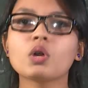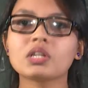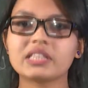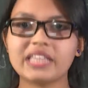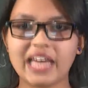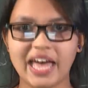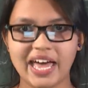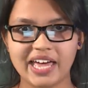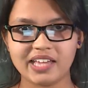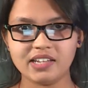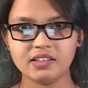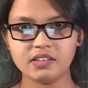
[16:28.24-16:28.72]

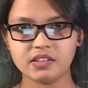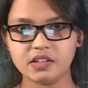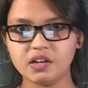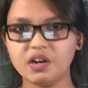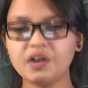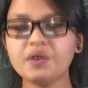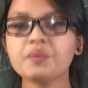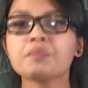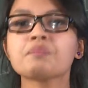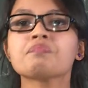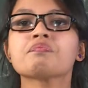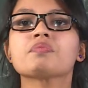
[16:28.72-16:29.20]
than
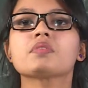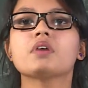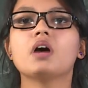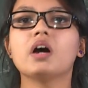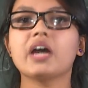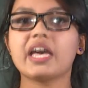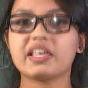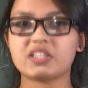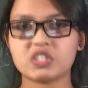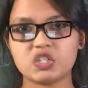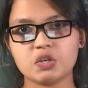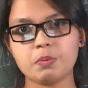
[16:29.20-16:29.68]
the
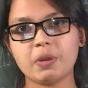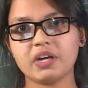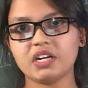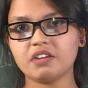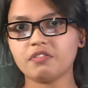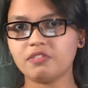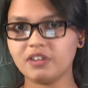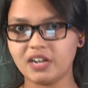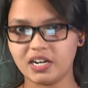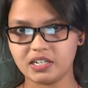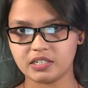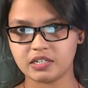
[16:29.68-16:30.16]

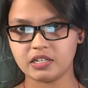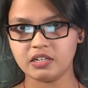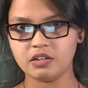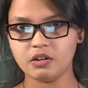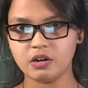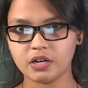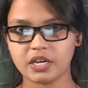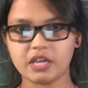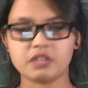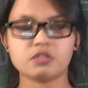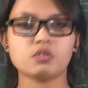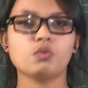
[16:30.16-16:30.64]
estimated flood.
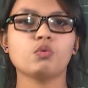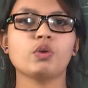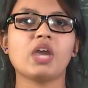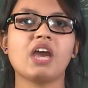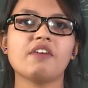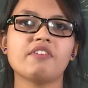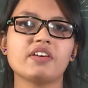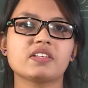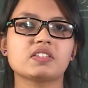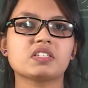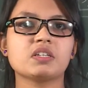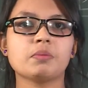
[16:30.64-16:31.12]
Okay, so we
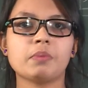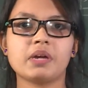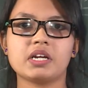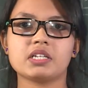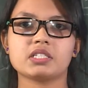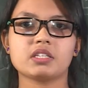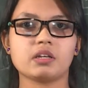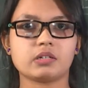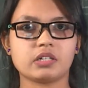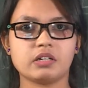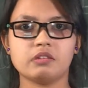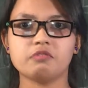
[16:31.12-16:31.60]
have estimated
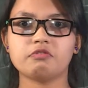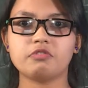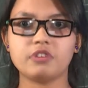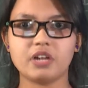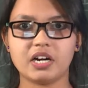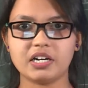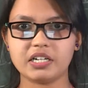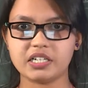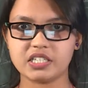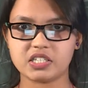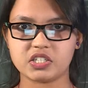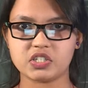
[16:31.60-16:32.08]
certain
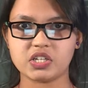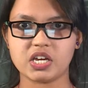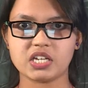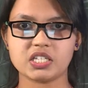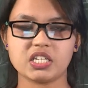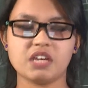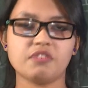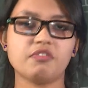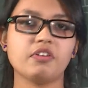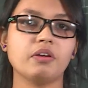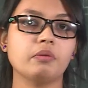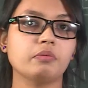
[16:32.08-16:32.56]
flood discharge.
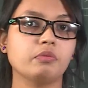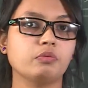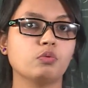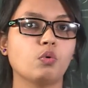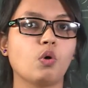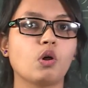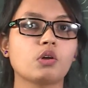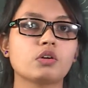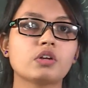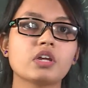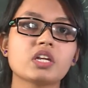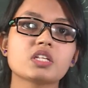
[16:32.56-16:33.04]
If
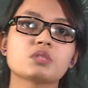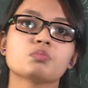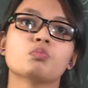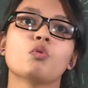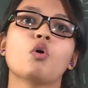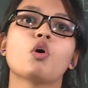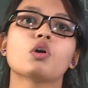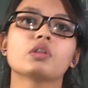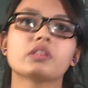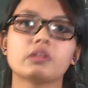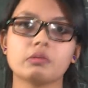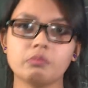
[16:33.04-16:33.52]
water is
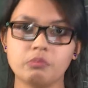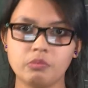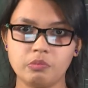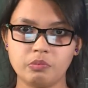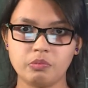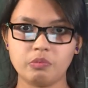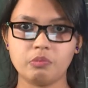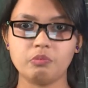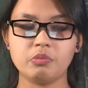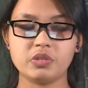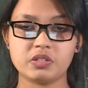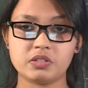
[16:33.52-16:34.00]
more, the
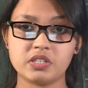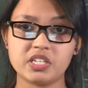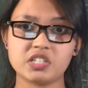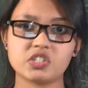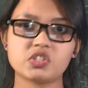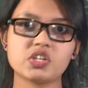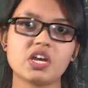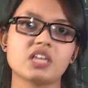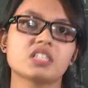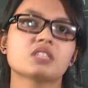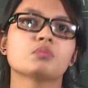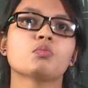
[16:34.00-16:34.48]

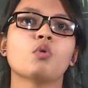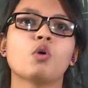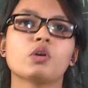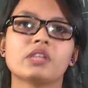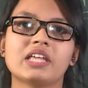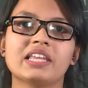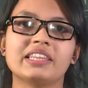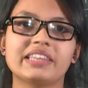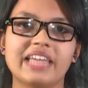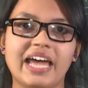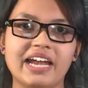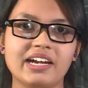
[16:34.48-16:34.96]
discharge is more
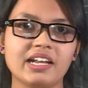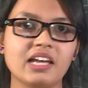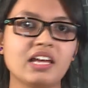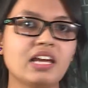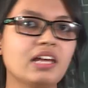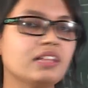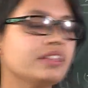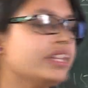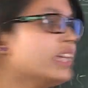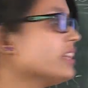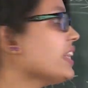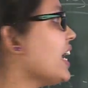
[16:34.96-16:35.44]
than that,
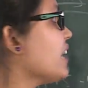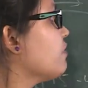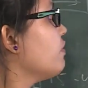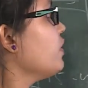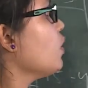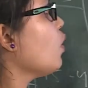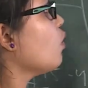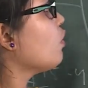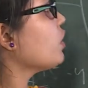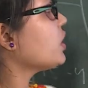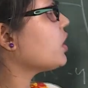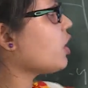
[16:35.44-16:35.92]
then that
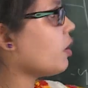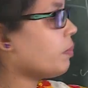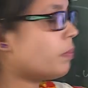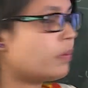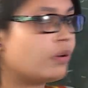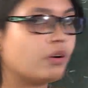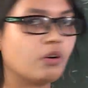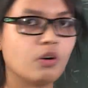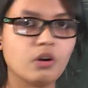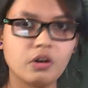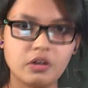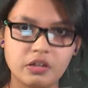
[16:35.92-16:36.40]
will overtop.
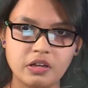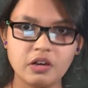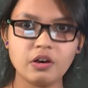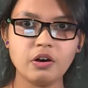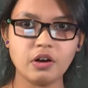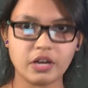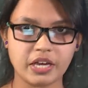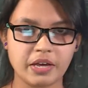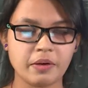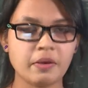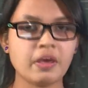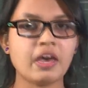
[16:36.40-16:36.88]

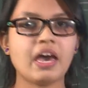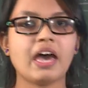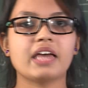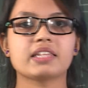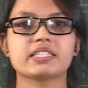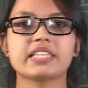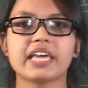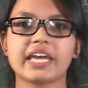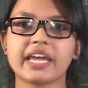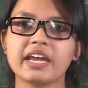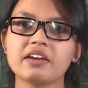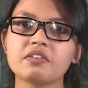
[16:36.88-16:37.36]
Okay, a
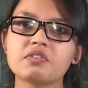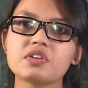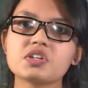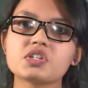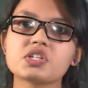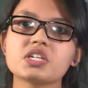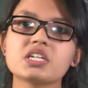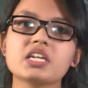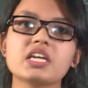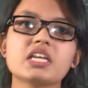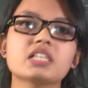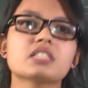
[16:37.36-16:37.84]
second
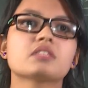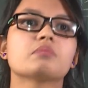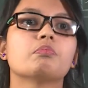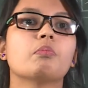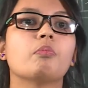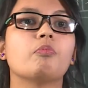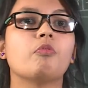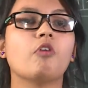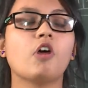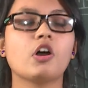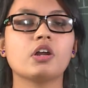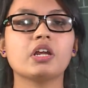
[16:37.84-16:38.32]
reason is
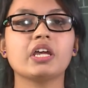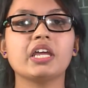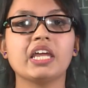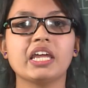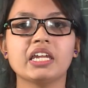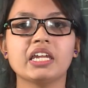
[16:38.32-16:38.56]
for